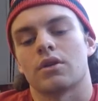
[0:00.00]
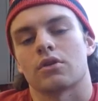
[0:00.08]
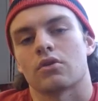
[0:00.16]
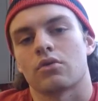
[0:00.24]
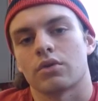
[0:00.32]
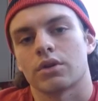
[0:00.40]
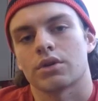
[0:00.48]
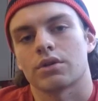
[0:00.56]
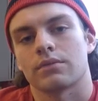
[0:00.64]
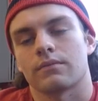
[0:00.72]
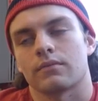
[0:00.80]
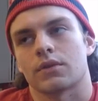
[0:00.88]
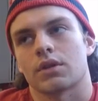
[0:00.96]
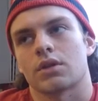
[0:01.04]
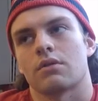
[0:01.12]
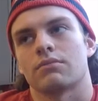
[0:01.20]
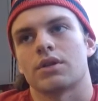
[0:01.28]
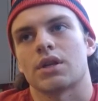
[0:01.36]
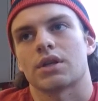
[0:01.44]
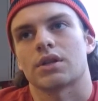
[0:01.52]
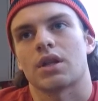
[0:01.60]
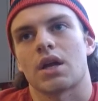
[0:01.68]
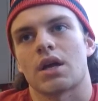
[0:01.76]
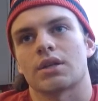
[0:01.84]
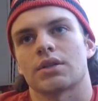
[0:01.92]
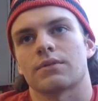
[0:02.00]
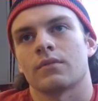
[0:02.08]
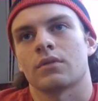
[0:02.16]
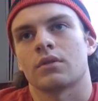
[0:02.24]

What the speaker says: And of course, come the next class,